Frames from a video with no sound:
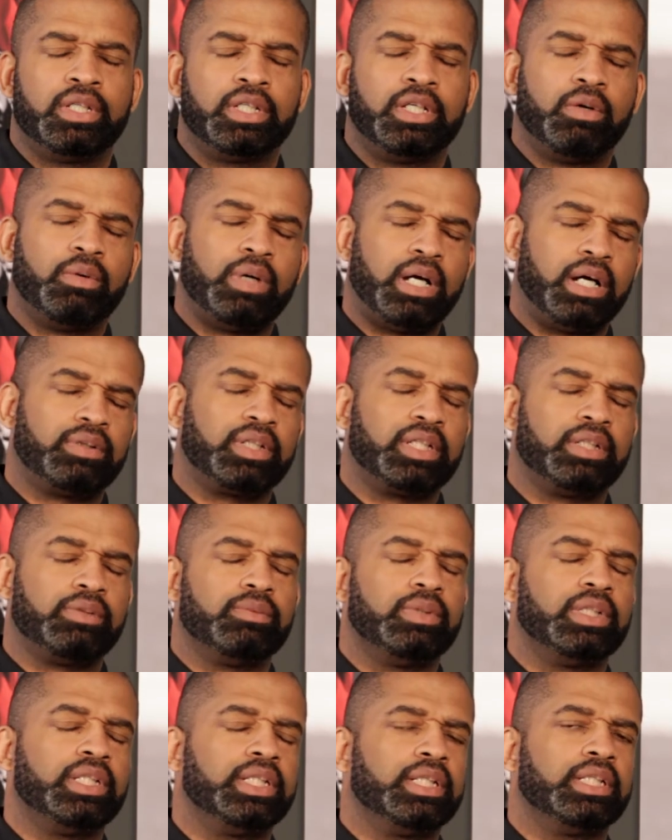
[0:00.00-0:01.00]
go out
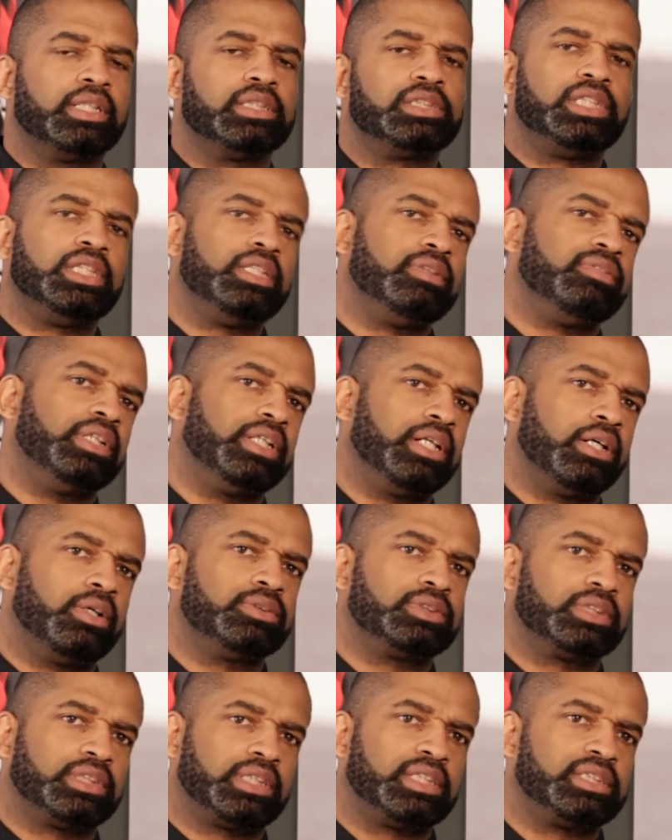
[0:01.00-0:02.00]
and really achieve the
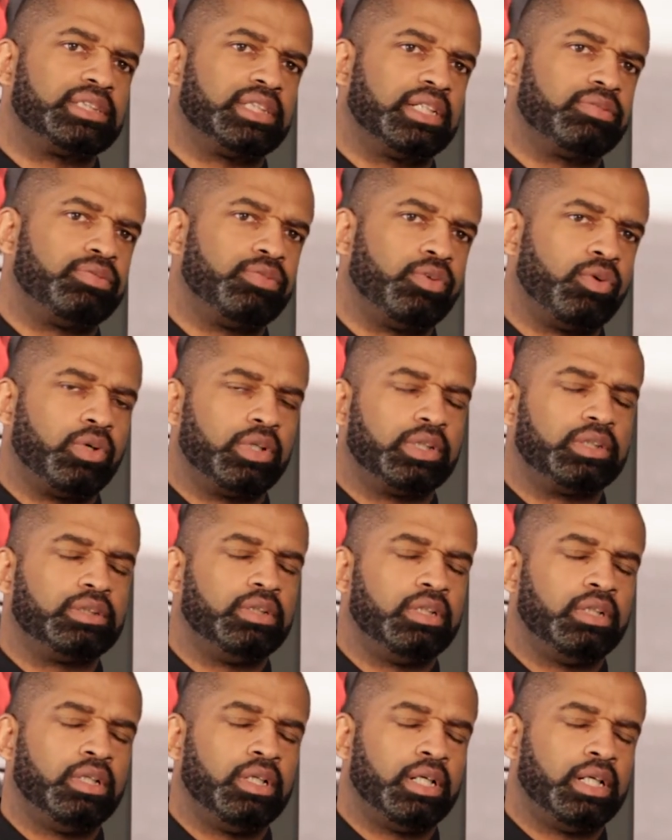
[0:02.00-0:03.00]
goals that they set forth
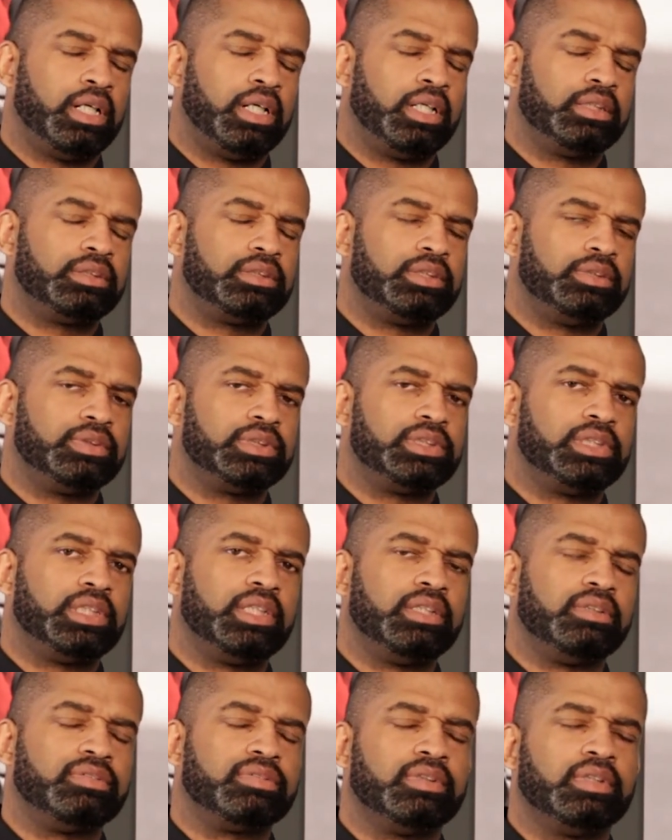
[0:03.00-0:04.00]
to
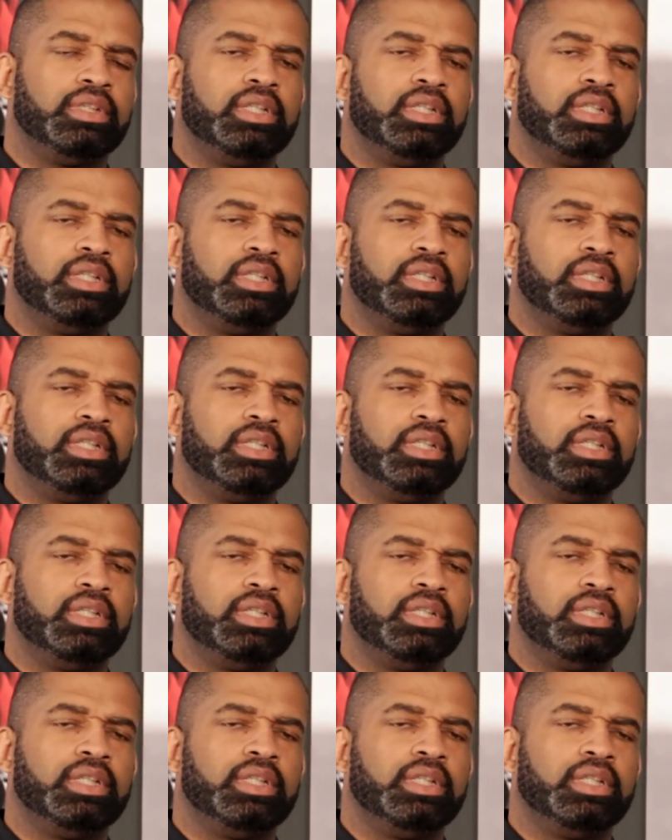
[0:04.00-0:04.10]
achieve.